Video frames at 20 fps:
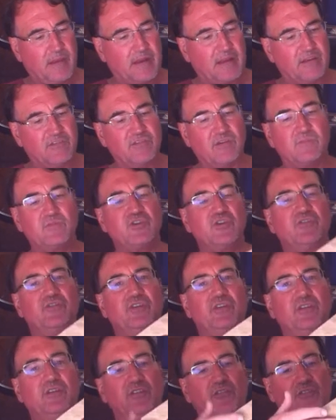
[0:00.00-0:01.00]
I guess I'm
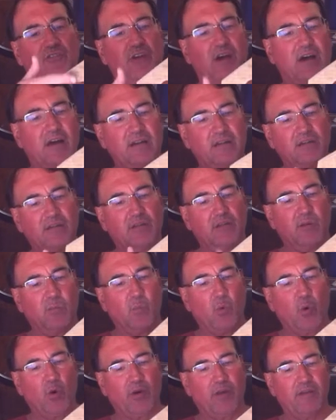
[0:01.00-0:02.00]
choosing this side, a
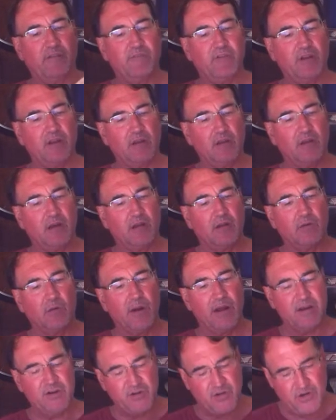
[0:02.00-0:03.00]
little more even in
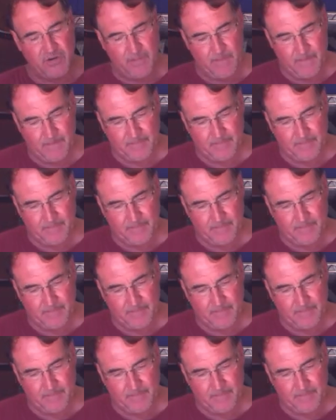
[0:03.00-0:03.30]
coloration.